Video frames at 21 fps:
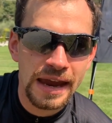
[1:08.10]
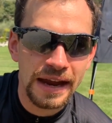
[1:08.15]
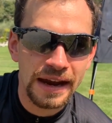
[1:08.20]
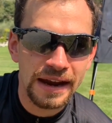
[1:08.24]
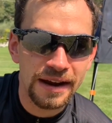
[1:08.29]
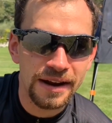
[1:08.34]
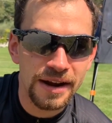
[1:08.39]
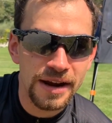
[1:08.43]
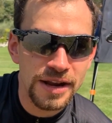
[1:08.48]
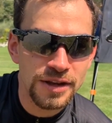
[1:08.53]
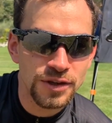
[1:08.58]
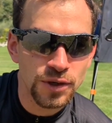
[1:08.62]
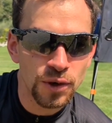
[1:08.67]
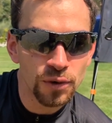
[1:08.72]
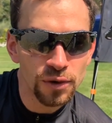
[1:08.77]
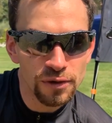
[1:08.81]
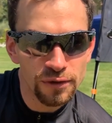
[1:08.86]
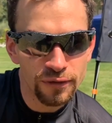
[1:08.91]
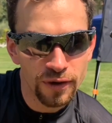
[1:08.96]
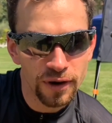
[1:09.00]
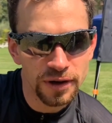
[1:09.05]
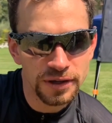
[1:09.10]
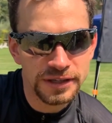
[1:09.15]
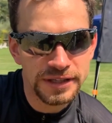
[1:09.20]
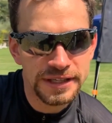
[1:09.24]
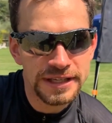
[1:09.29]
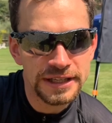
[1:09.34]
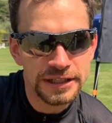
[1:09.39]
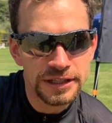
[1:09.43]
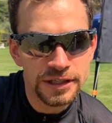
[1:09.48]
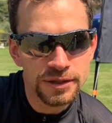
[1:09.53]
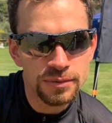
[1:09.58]
In total for the
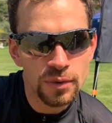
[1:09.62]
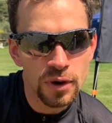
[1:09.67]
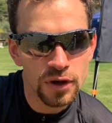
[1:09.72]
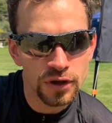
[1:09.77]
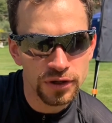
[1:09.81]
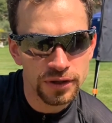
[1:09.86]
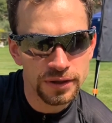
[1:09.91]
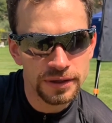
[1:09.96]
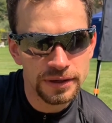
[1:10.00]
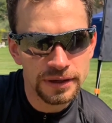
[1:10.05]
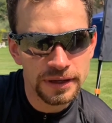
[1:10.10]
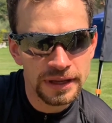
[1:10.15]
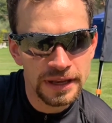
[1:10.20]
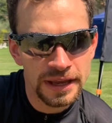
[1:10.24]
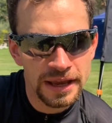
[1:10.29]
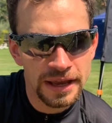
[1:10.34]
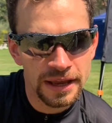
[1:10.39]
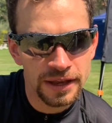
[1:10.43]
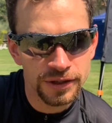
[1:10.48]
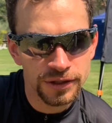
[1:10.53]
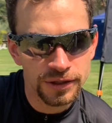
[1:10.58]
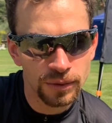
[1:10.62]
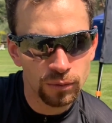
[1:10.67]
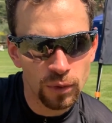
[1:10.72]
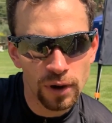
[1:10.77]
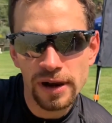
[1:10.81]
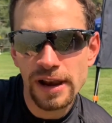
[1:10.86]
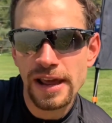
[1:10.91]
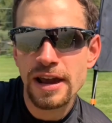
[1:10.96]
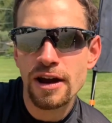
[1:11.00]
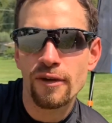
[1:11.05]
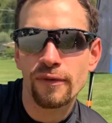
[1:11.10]
TLE version,
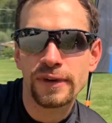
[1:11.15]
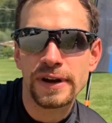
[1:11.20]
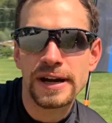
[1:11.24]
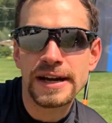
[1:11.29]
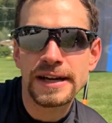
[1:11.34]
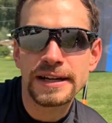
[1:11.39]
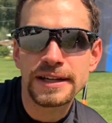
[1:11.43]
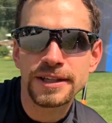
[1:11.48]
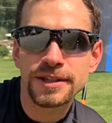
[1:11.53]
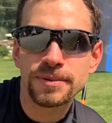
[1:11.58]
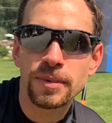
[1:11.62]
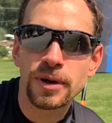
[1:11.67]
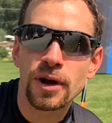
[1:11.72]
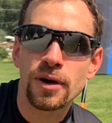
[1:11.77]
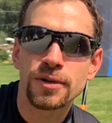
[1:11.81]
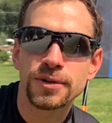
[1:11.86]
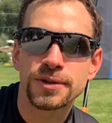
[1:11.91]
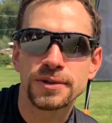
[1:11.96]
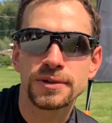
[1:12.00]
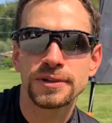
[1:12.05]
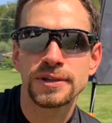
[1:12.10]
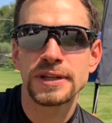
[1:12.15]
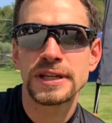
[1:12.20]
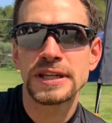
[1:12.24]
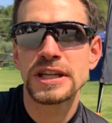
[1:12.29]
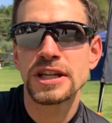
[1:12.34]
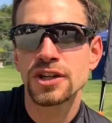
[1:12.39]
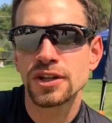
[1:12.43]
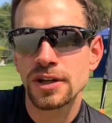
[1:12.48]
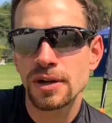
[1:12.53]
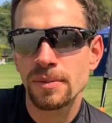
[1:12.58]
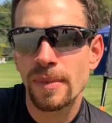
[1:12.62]
1 layer of carcass, but also the
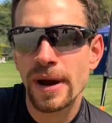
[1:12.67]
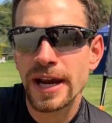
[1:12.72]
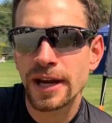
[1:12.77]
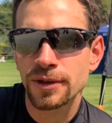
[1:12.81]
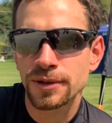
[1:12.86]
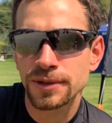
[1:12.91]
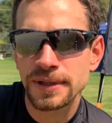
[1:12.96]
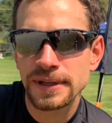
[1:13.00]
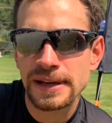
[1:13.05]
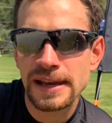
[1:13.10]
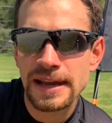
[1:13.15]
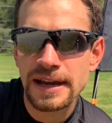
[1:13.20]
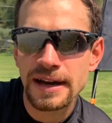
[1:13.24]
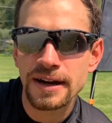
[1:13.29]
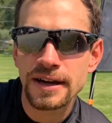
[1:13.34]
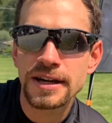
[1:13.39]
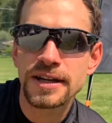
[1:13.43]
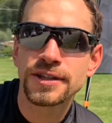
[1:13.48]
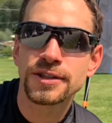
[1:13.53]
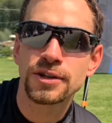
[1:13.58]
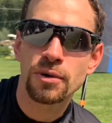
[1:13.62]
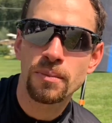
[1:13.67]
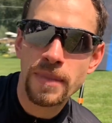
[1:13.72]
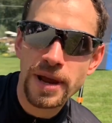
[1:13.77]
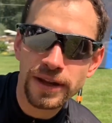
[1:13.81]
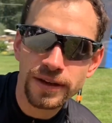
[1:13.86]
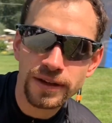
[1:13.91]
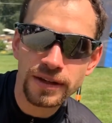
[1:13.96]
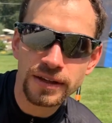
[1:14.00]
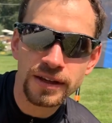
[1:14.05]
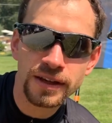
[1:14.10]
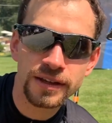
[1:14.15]
additional microscan layer is
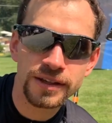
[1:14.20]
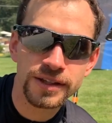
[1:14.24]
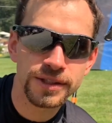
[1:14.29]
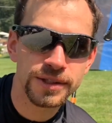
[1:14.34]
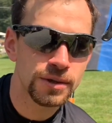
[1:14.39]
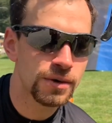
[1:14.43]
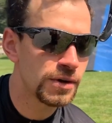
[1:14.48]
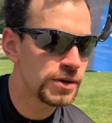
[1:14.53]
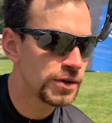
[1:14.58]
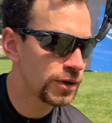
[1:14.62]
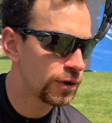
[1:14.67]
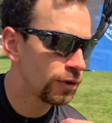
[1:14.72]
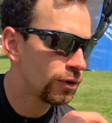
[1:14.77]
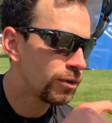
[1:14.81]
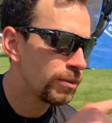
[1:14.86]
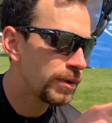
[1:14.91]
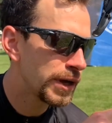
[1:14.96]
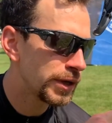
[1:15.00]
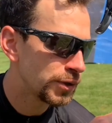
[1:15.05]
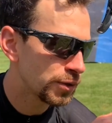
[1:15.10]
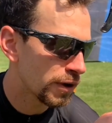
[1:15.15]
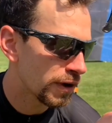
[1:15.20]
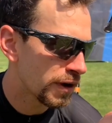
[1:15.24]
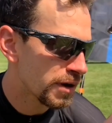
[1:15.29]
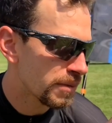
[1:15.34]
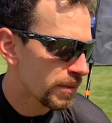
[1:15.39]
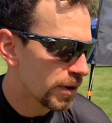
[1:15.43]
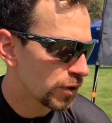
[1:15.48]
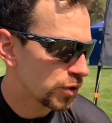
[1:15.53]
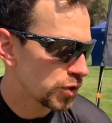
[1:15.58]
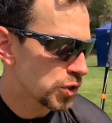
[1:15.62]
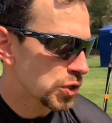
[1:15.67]
omitted. So in total we are talking
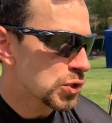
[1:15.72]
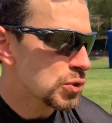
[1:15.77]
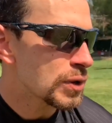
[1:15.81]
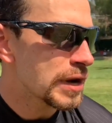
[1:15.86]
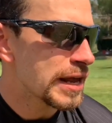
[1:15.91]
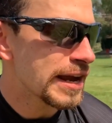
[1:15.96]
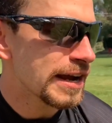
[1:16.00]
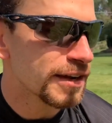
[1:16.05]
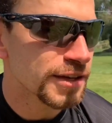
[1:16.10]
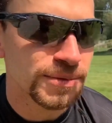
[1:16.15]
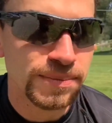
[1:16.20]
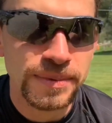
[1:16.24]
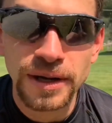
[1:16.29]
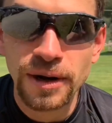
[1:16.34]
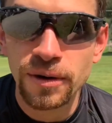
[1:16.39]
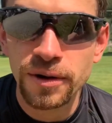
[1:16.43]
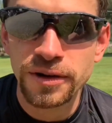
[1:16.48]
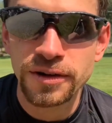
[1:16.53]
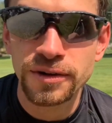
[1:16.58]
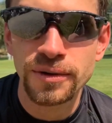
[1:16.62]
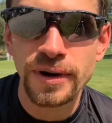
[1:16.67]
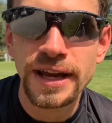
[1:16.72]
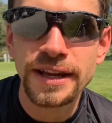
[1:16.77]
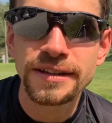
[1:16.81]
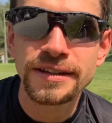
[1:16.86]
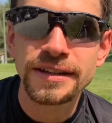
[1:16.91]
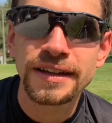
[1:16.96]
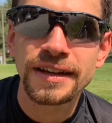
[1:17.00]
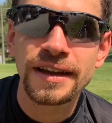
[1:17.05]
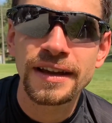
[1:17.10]
about 2 layers below the tread,